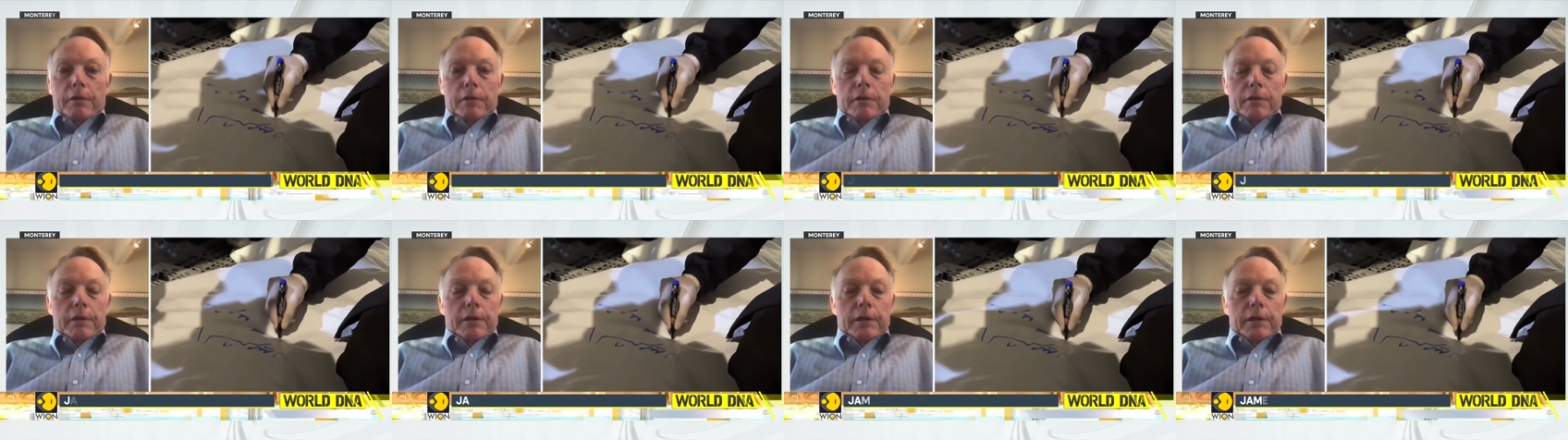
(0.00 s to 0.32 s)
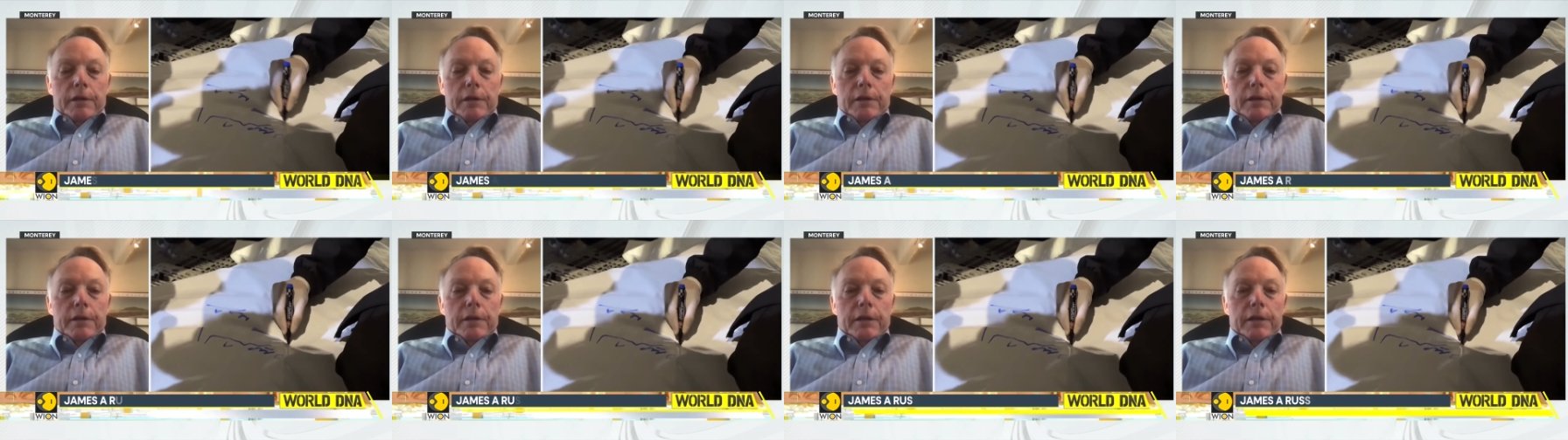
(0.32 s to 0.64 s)

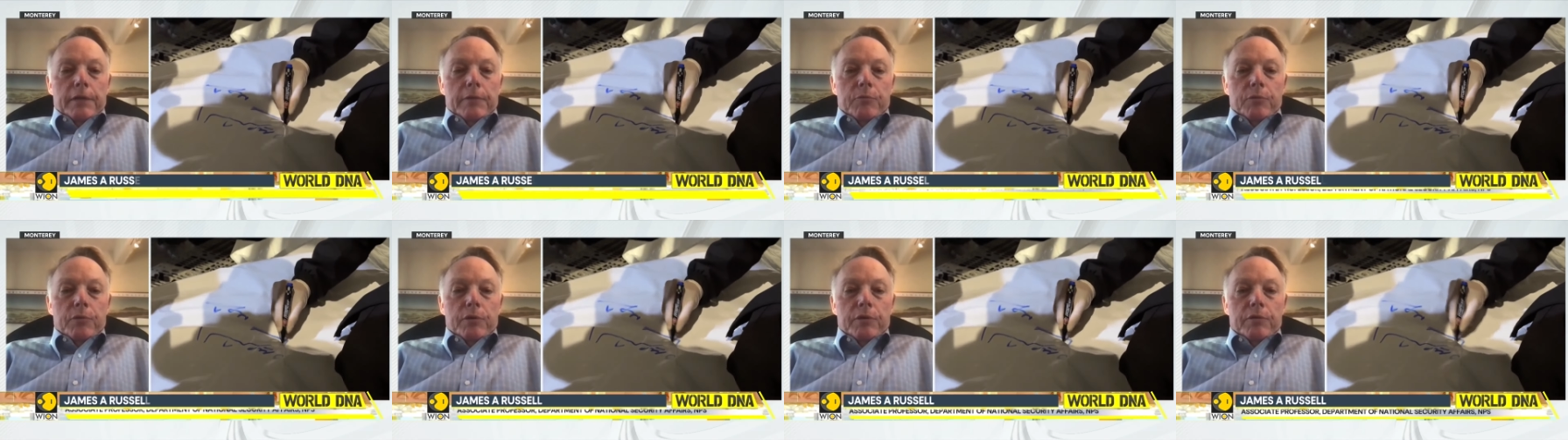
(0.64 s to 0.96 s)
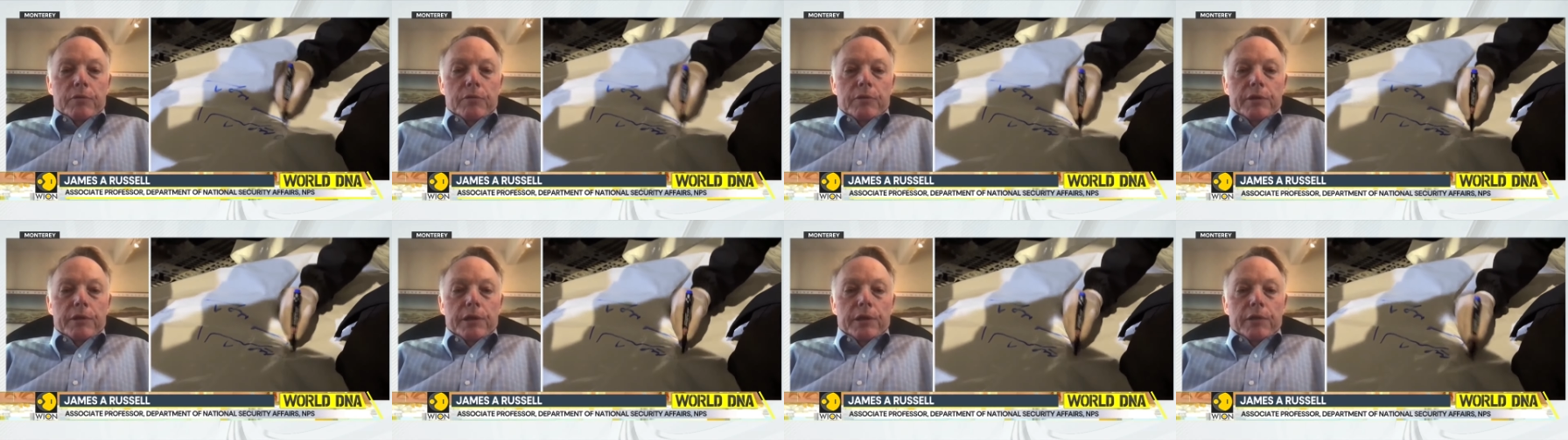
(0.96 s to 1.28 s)
uh, and we're
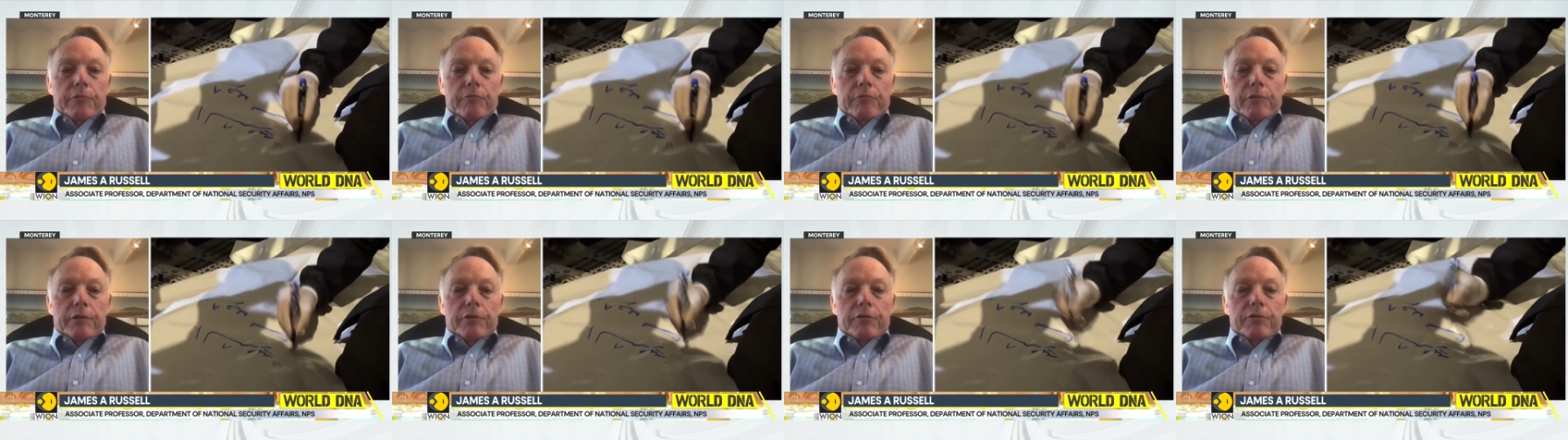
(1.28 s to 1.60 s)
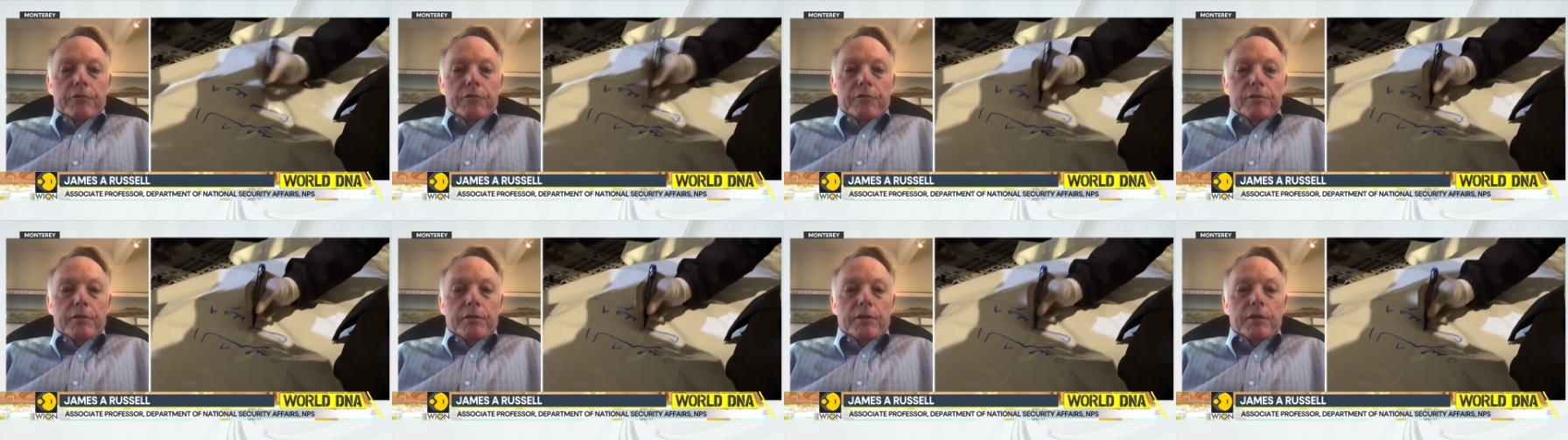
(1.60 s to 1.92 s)
going to
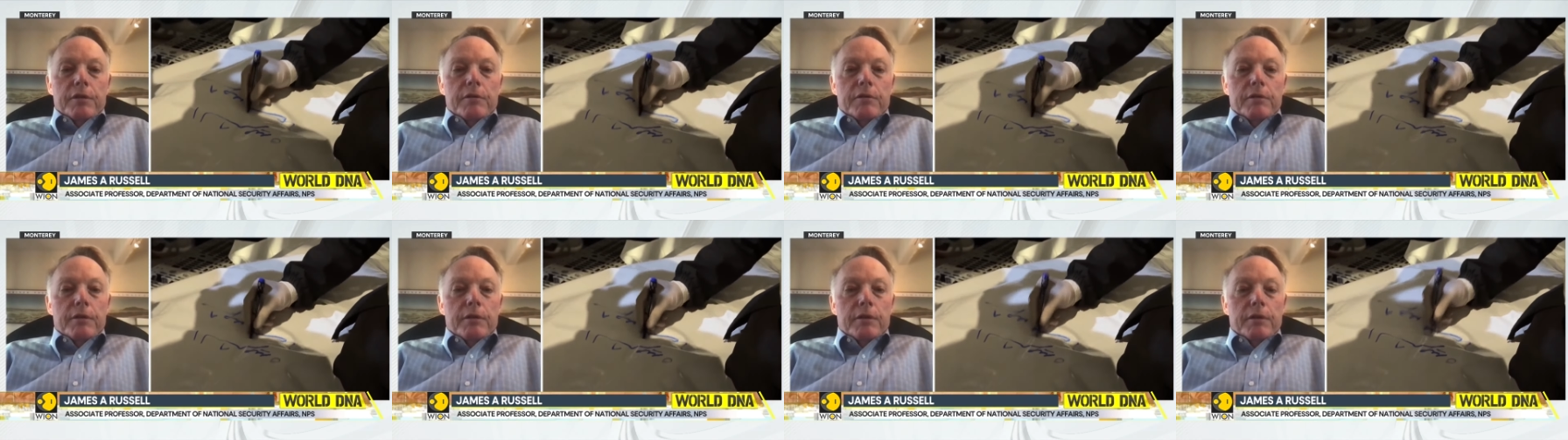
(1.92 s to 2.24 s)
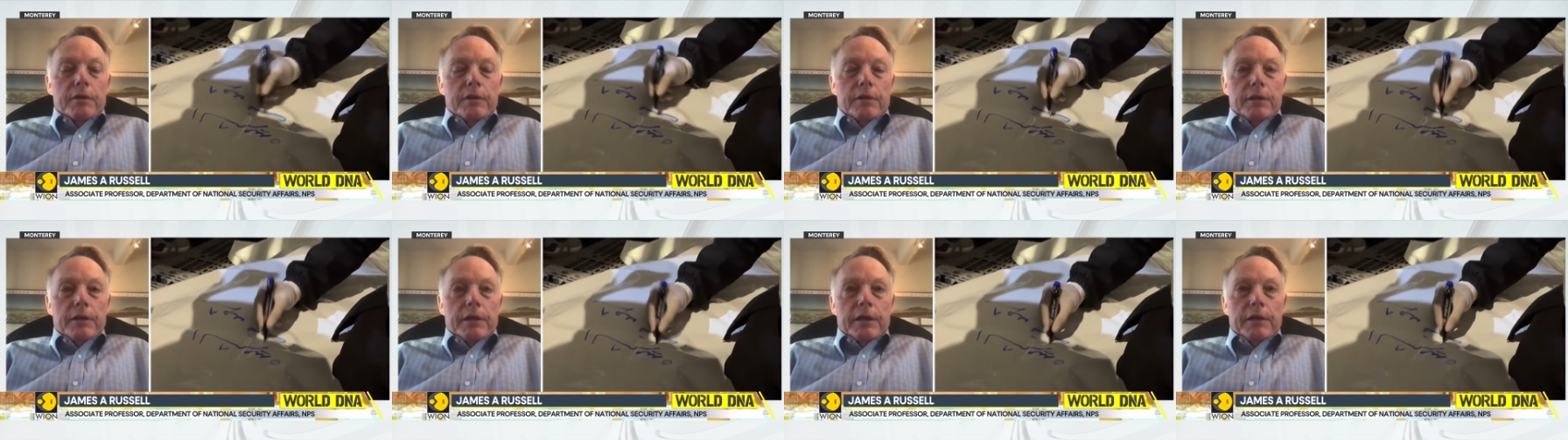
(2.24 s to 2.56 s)

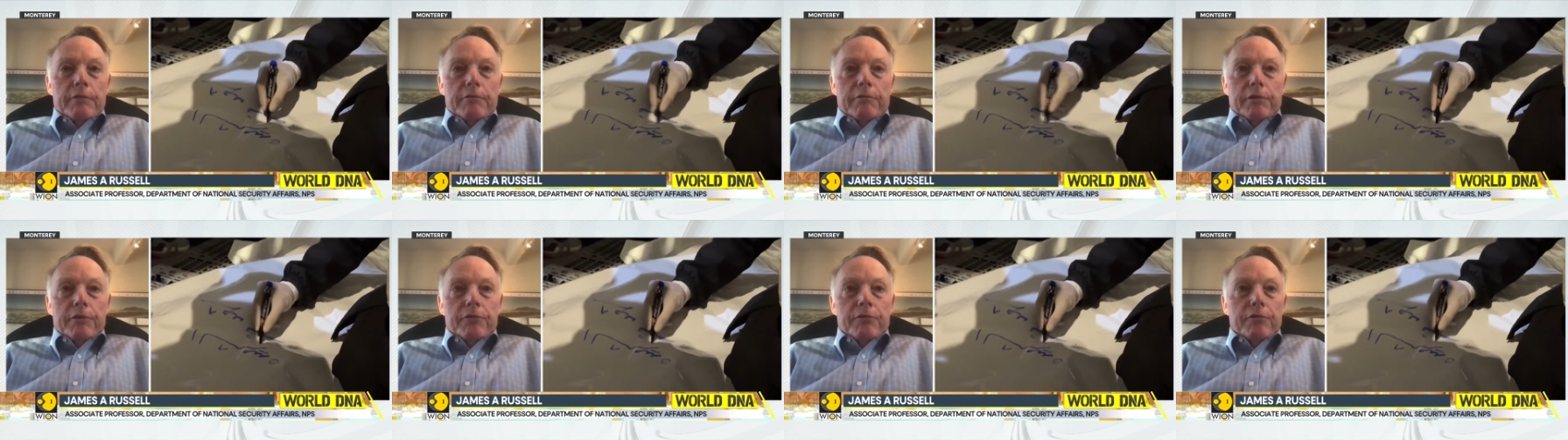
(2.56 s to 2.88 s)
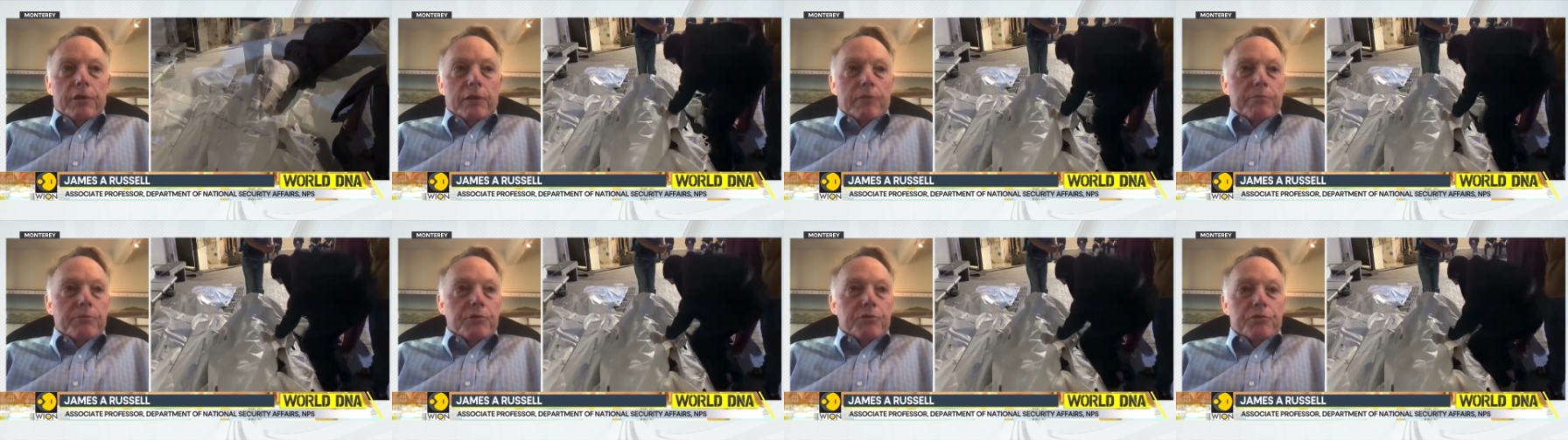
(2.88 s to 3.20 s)
receive a
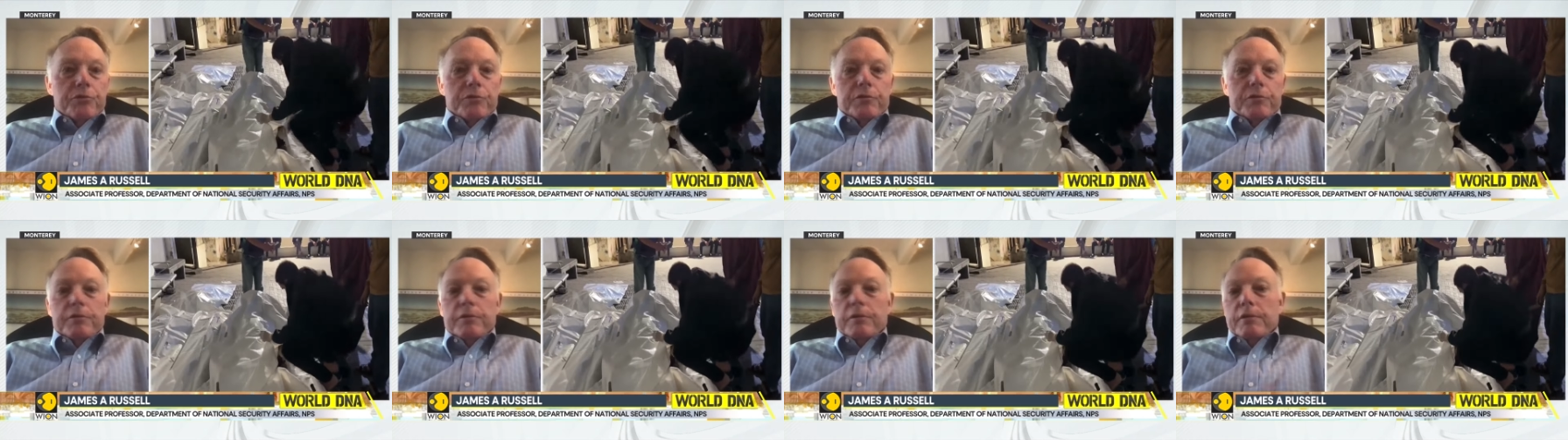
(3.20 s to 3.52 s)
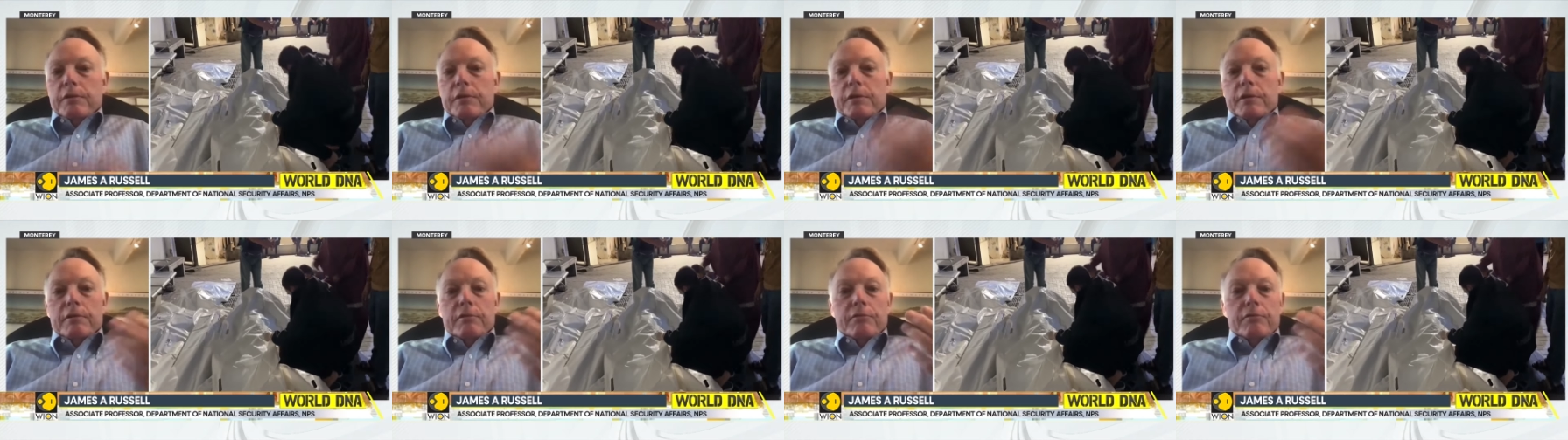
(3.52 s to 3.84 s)

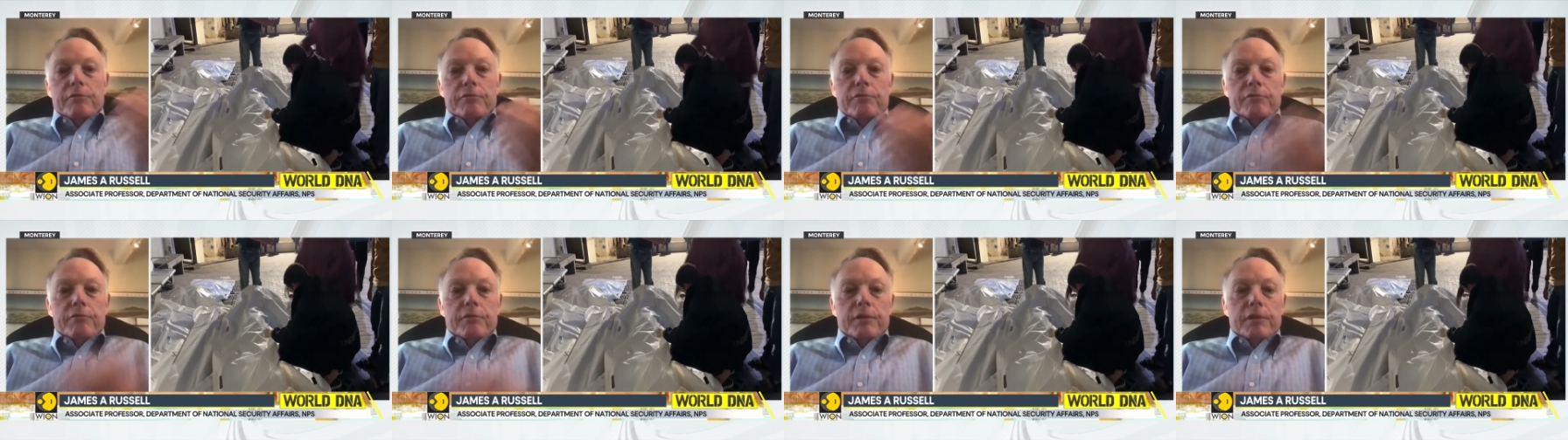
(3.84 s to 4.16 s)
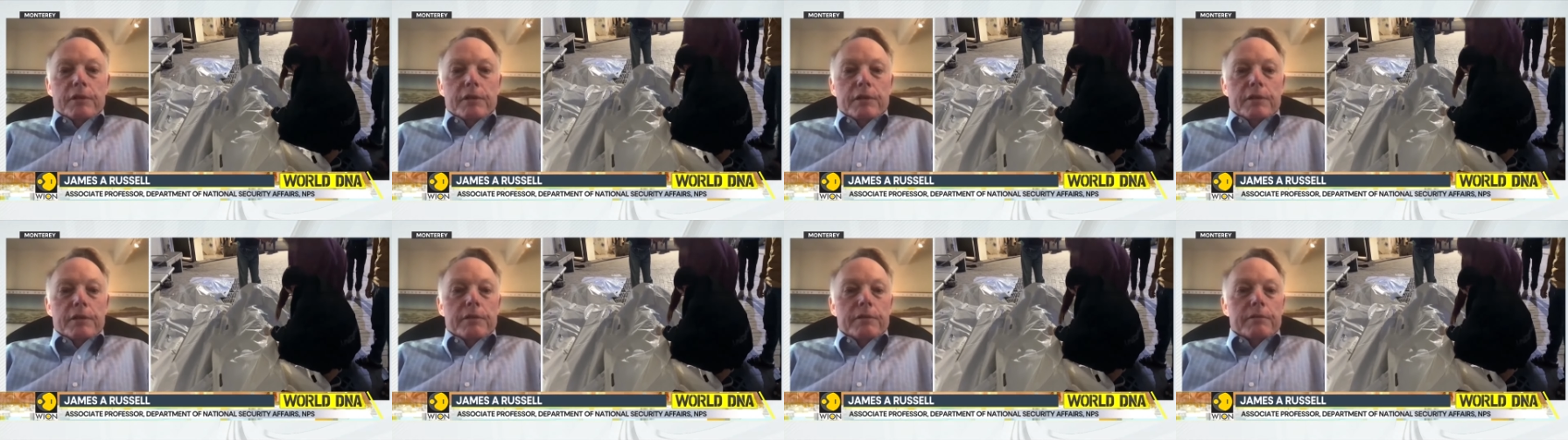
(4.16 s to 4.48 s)
resumption of
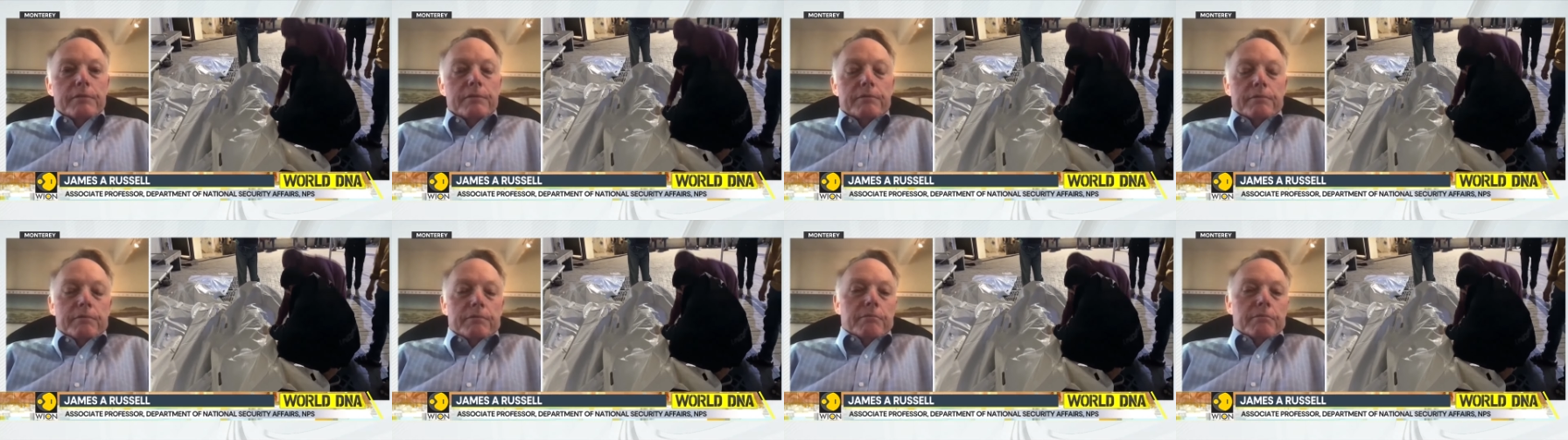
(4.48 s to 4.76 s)
uh,